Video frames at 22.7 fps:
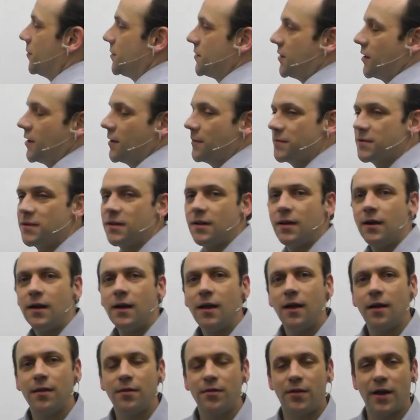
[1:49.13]
terms
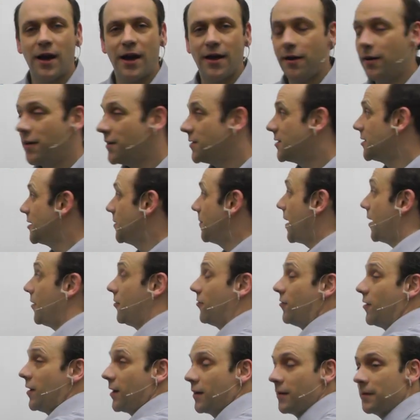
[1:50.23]
that are
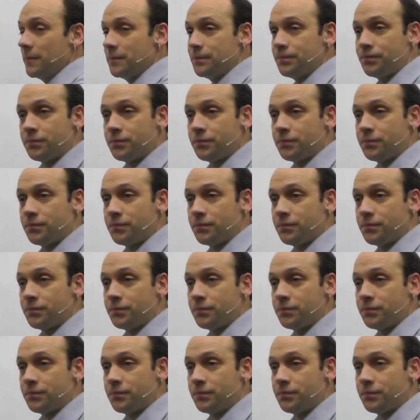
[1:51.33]
symmetric.